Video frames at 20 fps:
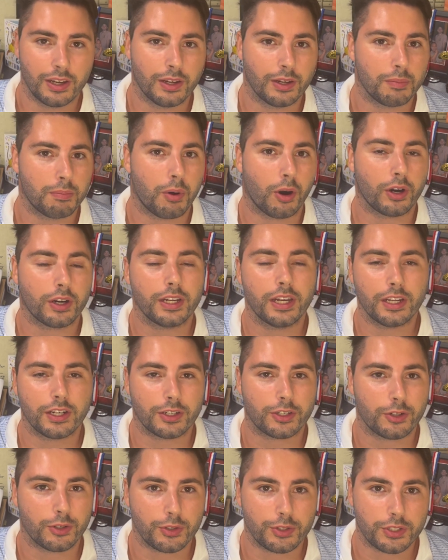Parking at a
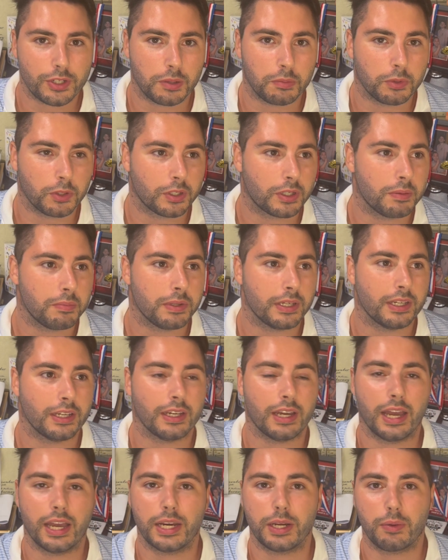cruise terminal can
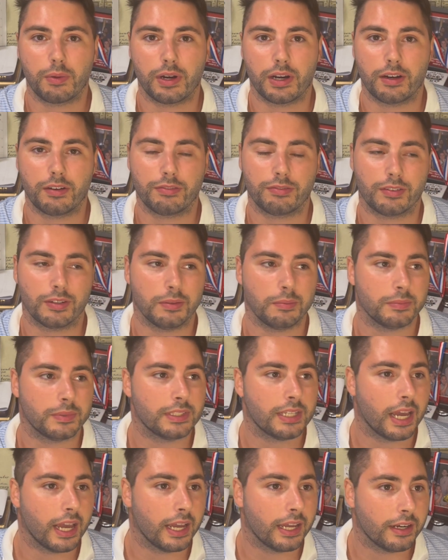be anywhere from
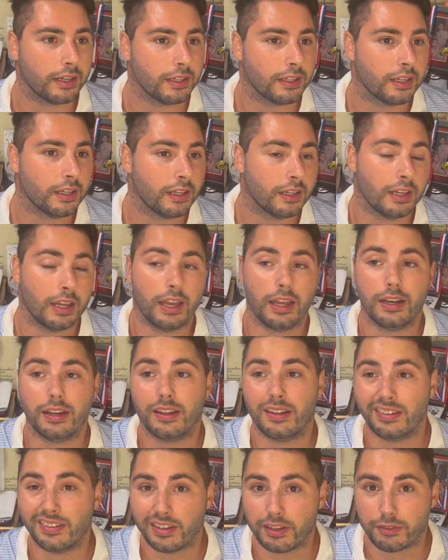$10, and
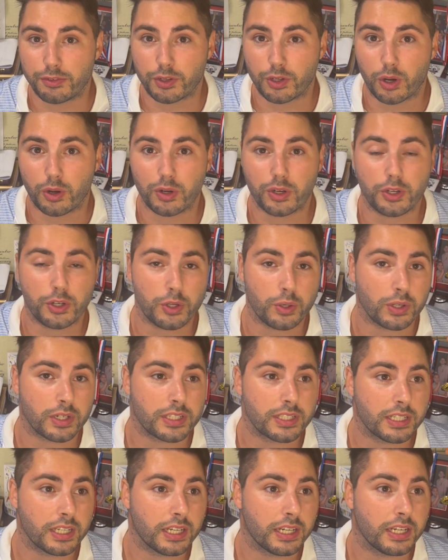then if you go to New York
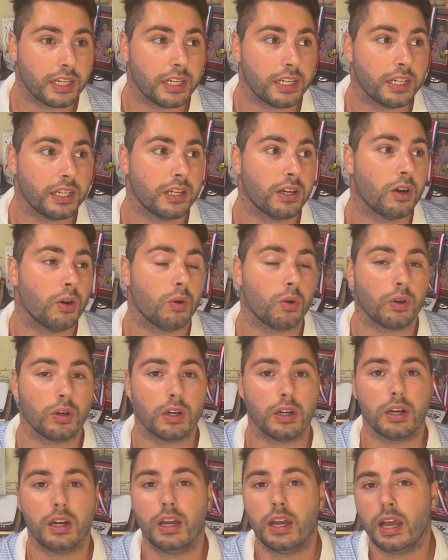City
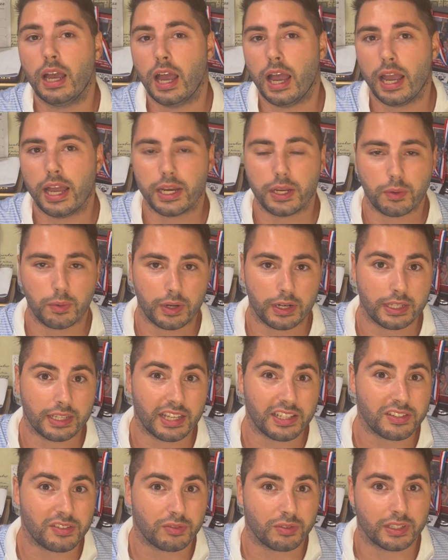or anywhere
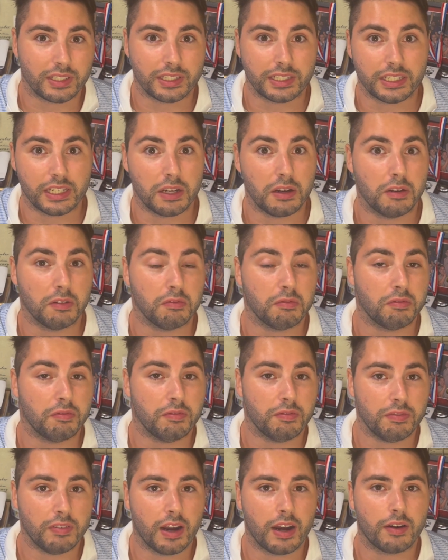that's really a
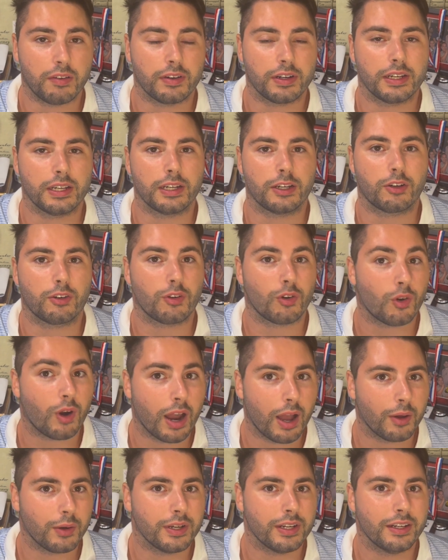very
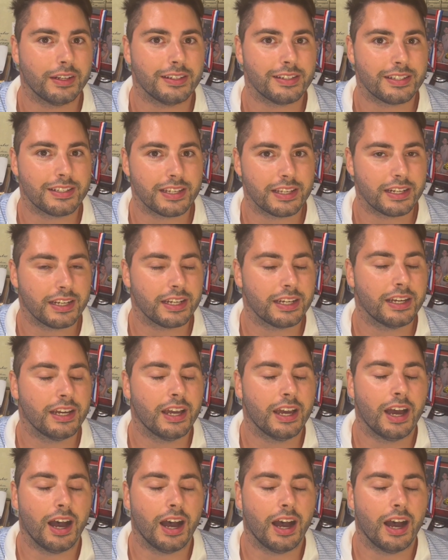crowded city,